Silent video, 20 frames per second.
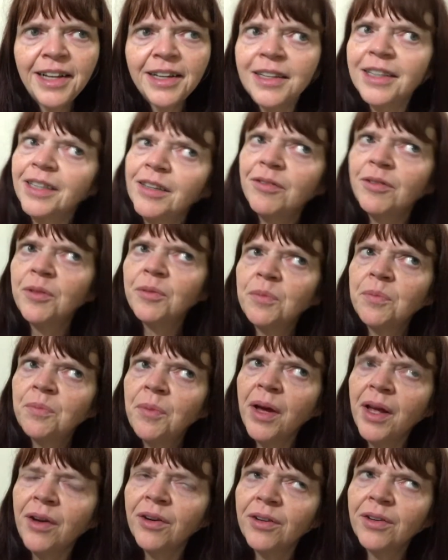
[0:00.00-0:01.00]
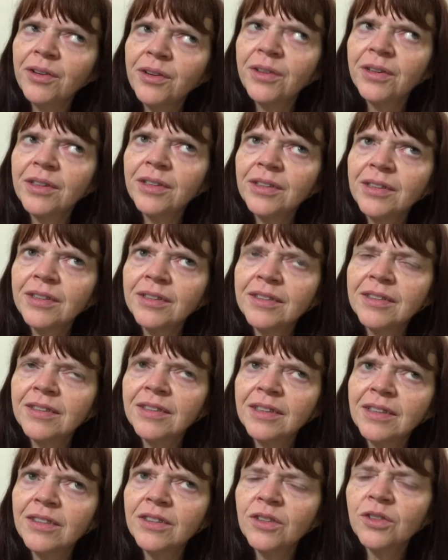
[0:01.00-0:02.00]
and even better, let's
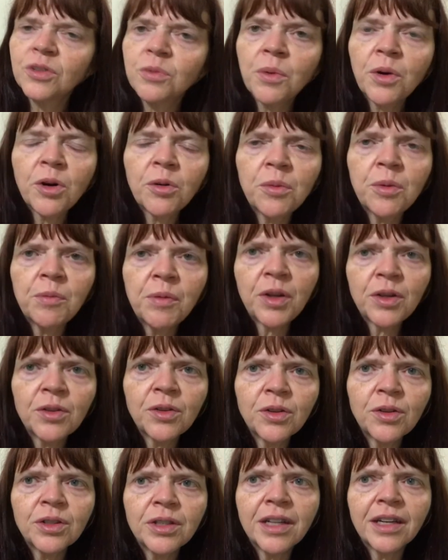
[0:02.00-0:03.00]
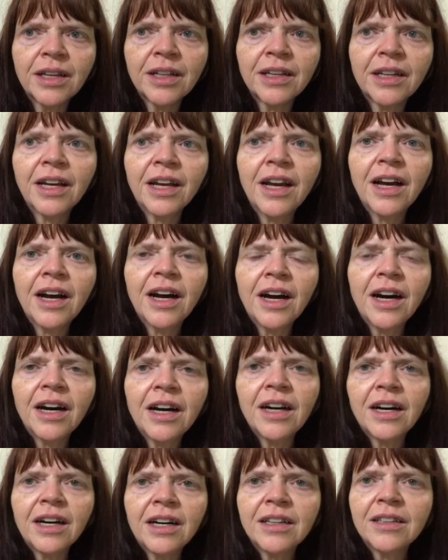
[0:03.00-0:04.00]
see, so tomorrow will be my third day.
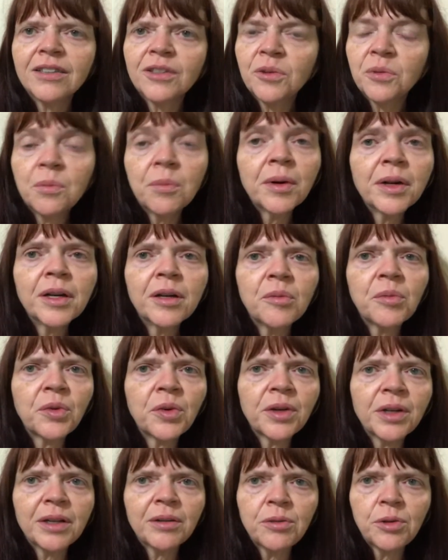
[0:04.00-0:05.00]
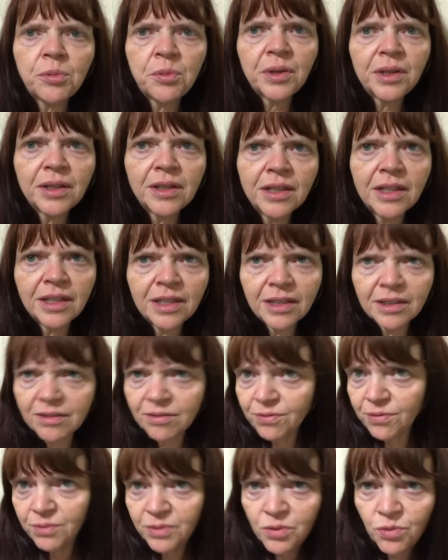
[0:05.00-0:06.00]
Uh, so Monday morning will be the
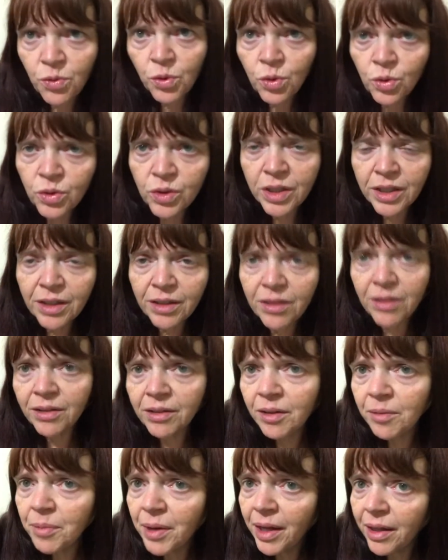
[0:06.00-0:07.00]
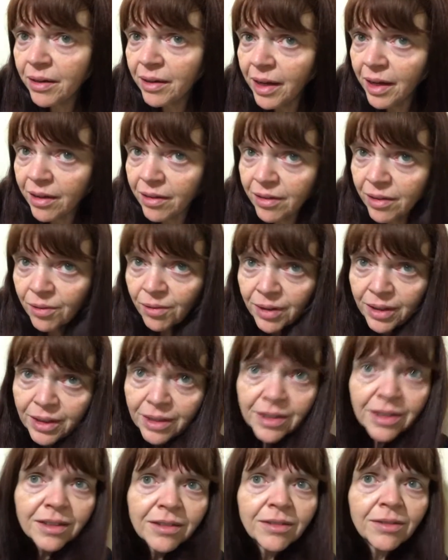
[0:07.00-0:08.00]
full tell about how it
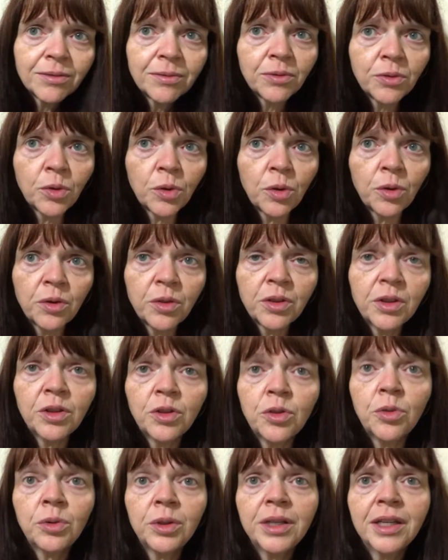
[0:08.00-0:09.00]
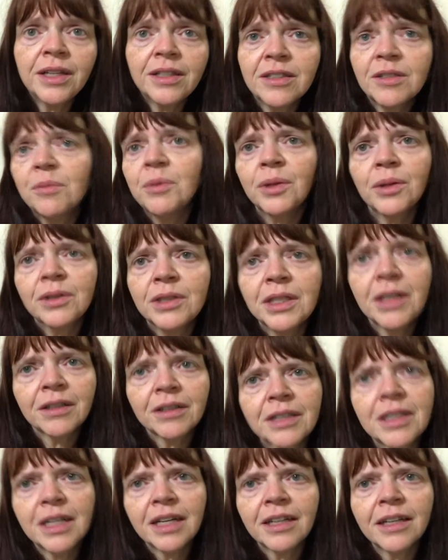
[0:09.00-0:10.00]
went for three days of
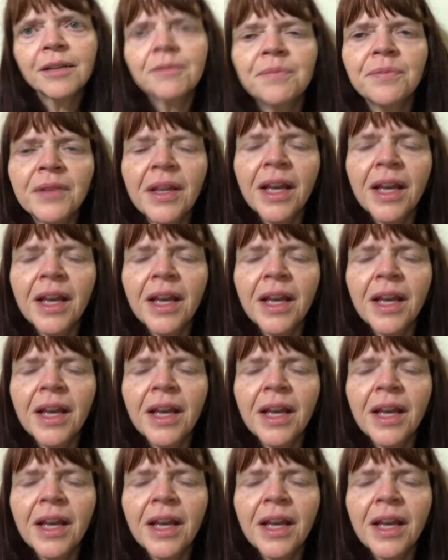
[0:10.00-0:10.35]
military diet.